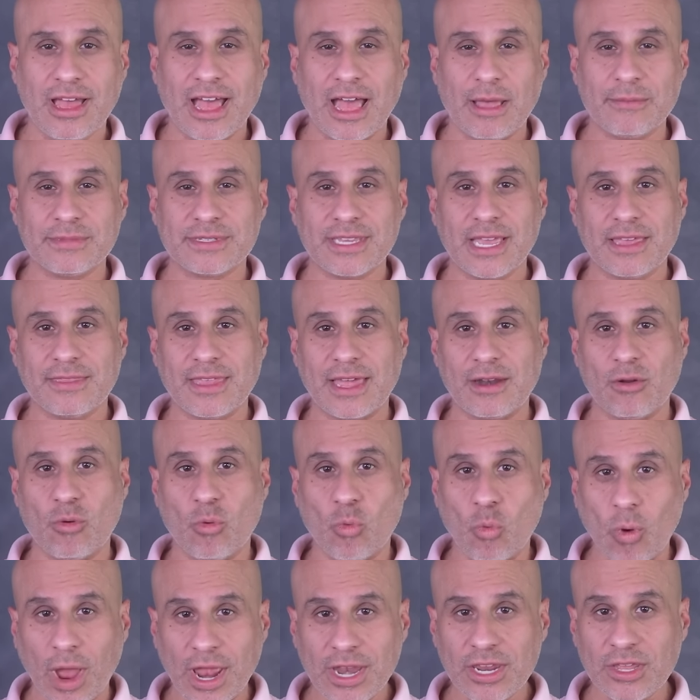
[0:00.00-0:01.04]
I'm saying that
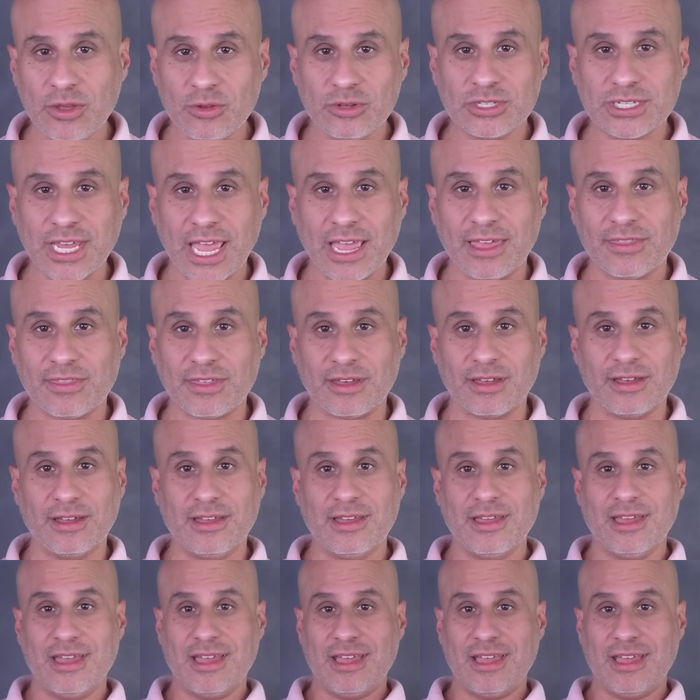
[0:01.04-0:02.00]
when you take the